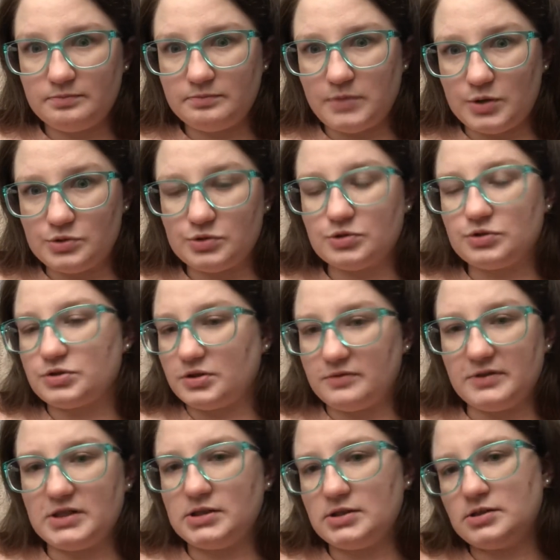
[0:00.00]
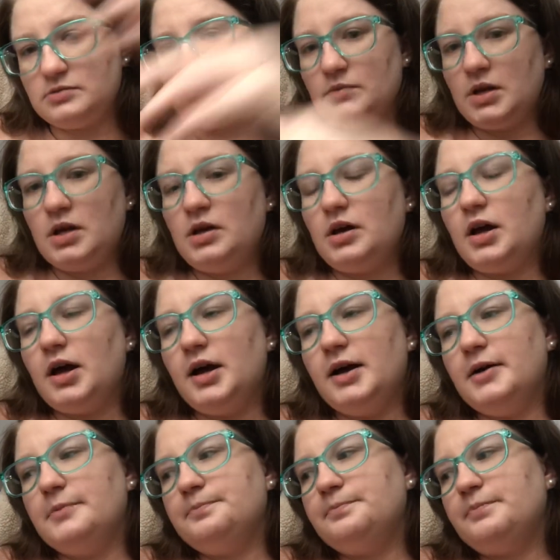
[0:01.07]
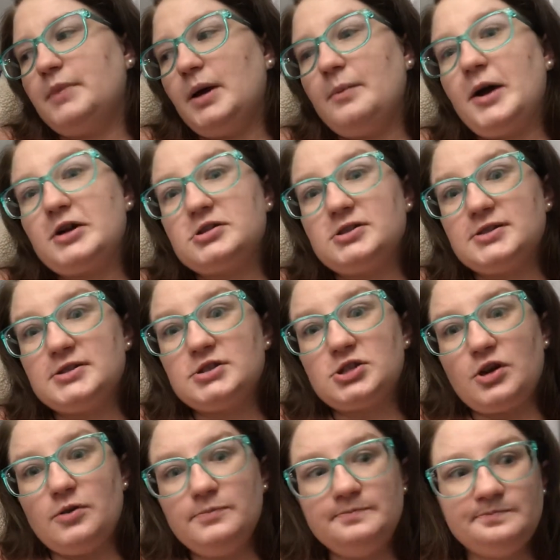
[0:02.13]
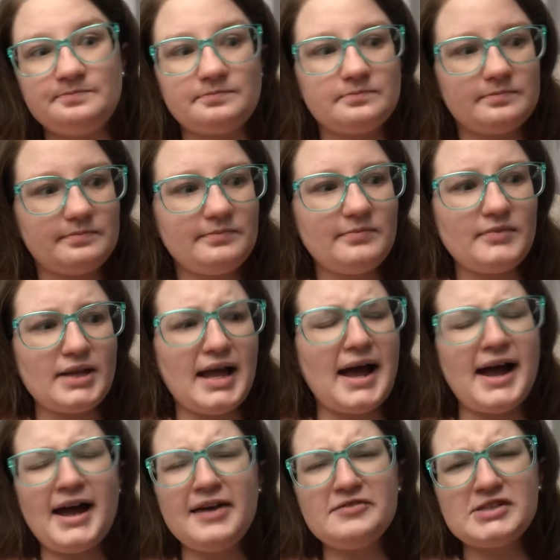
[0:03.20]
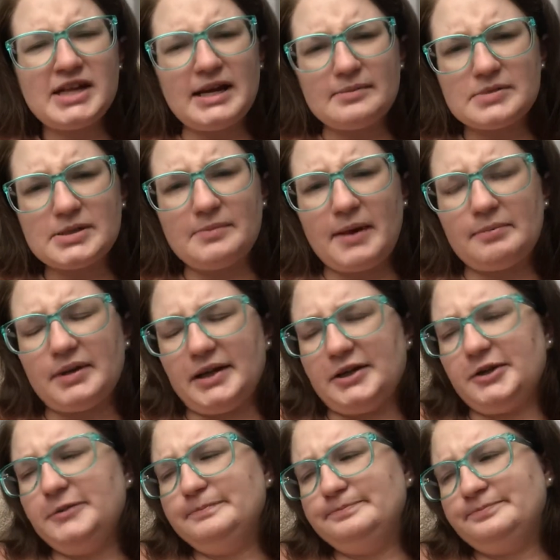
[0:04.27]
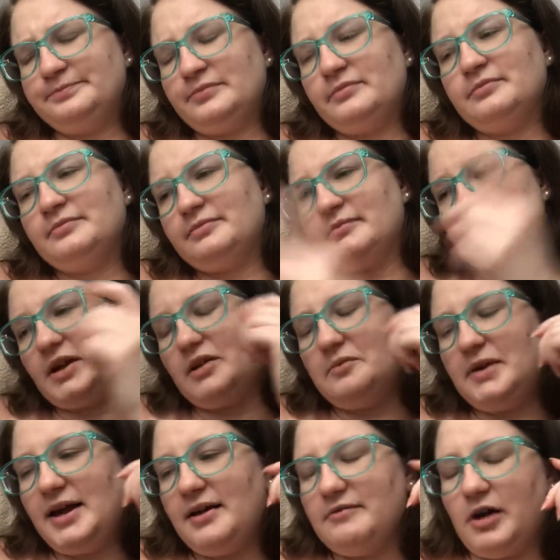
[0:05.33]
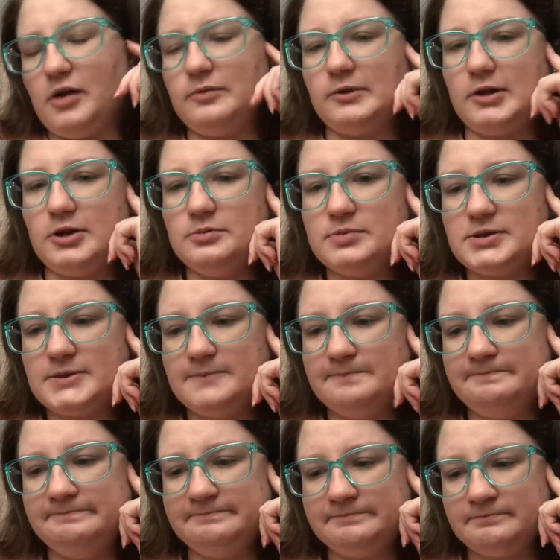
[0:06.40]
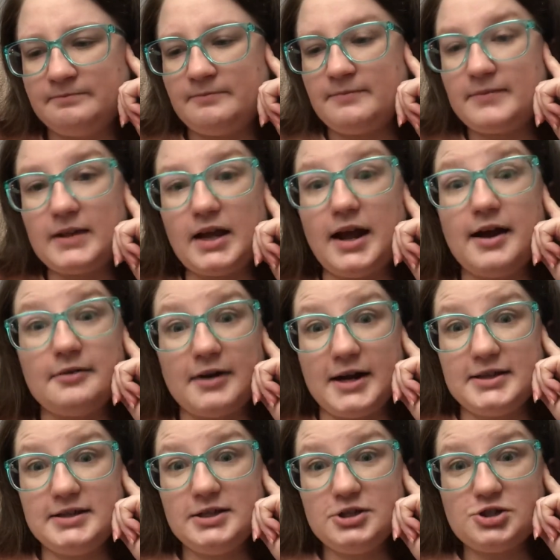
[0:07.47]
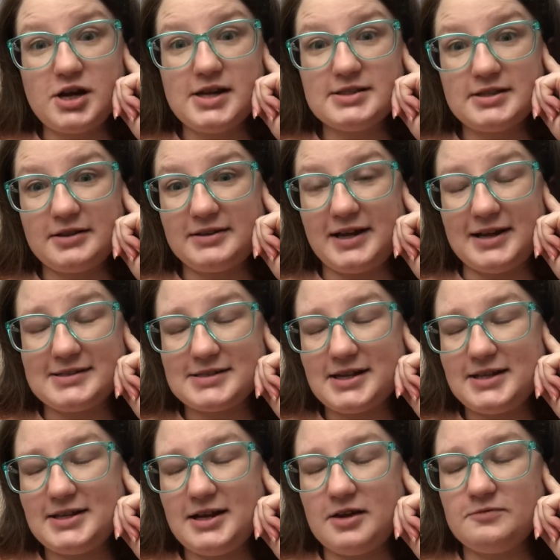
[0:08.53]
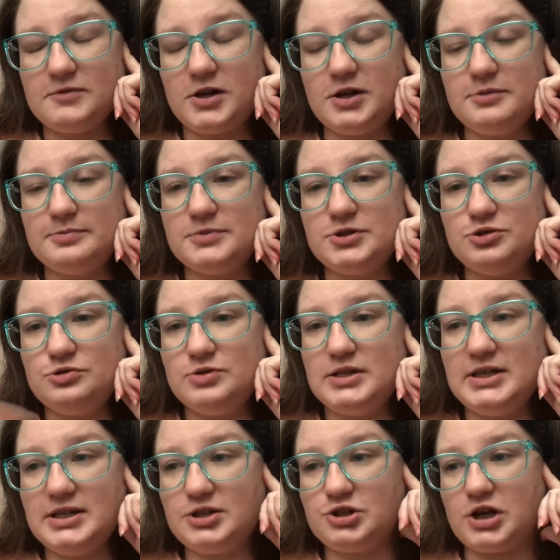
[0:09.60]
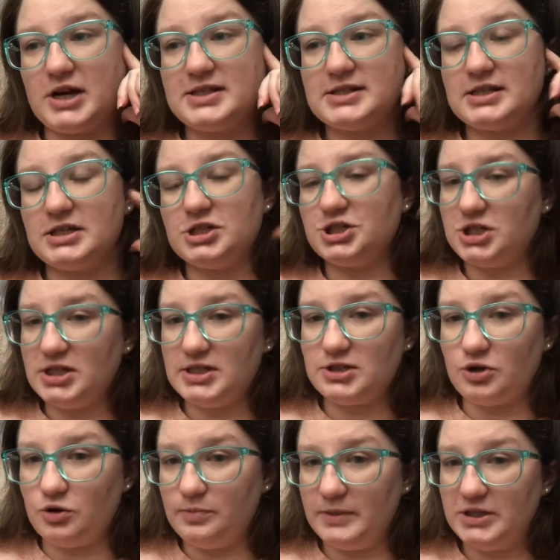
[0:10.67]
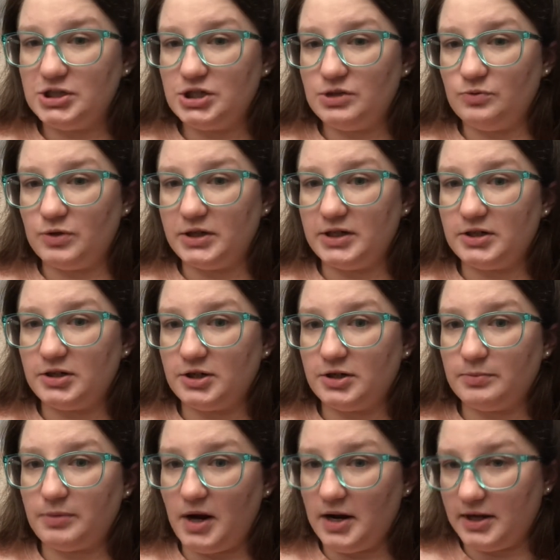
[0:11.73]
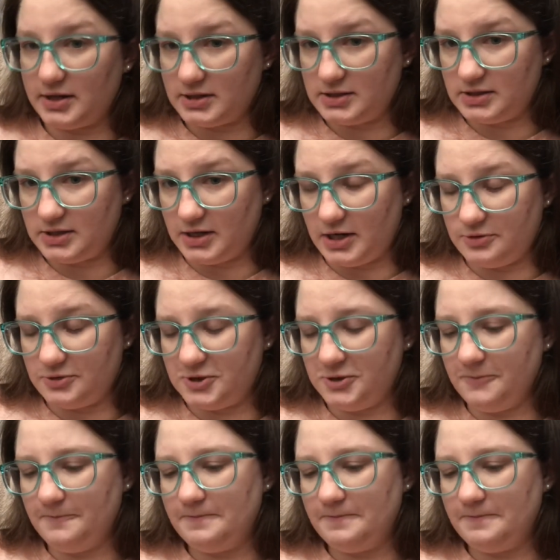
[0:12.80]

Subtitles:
postal service mailboxes. So, I have stamps in my planner. And we have envelopes. I write the address on the outside of the envelope to the address that she told me she wanted her products to go to.